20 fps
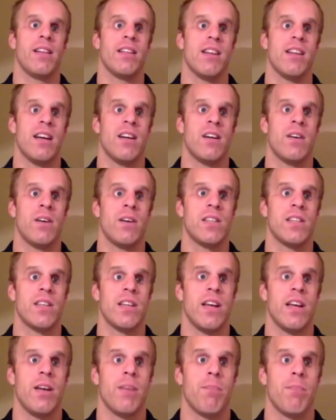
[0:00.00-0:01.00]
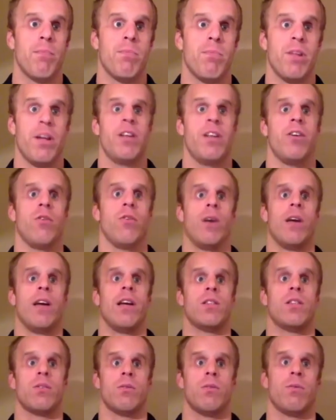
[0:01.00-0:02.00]
I always say plan your
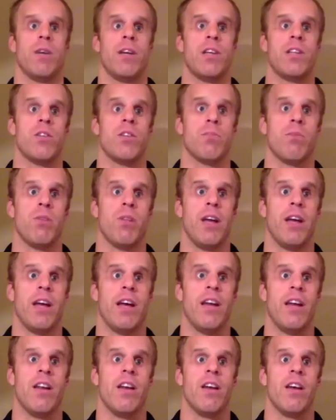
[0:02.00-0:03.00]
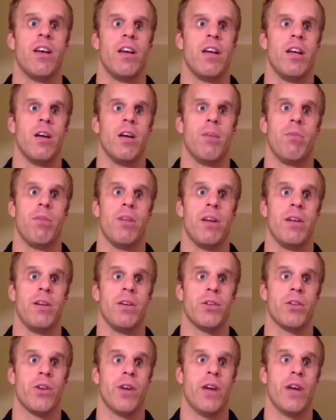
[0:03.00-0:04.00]
race, race your plan, you know, plan
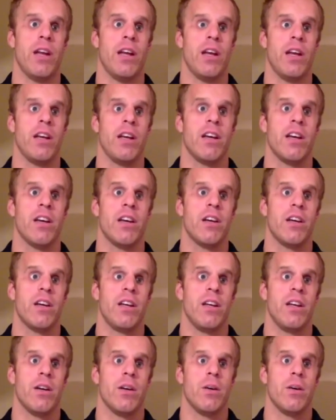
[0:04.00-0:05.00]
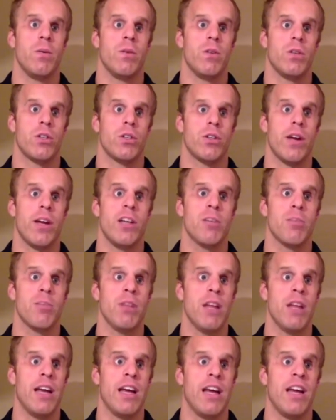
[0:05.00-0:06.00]
your training, you know, train your
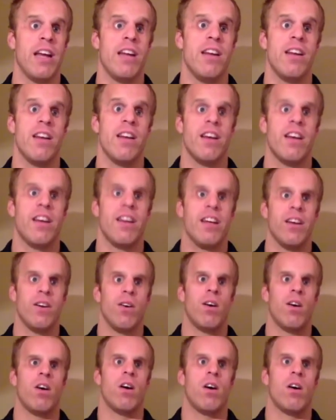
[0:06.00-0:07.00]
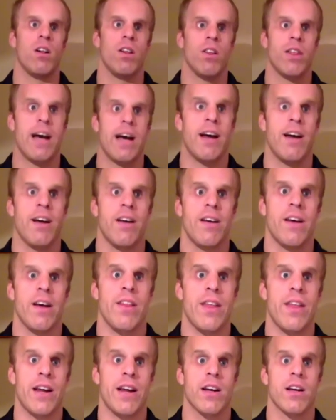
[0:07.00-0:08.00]
plan, you know, all that.
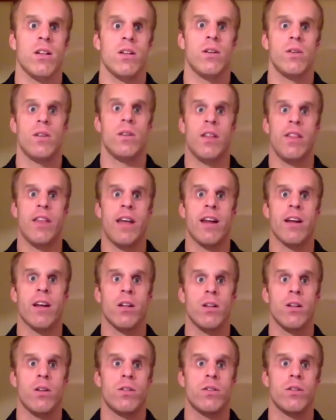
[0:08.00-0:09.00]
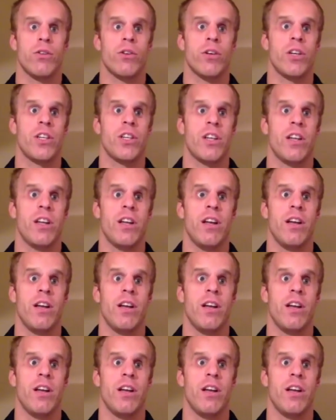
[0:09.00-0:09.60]
And that includes nutrition.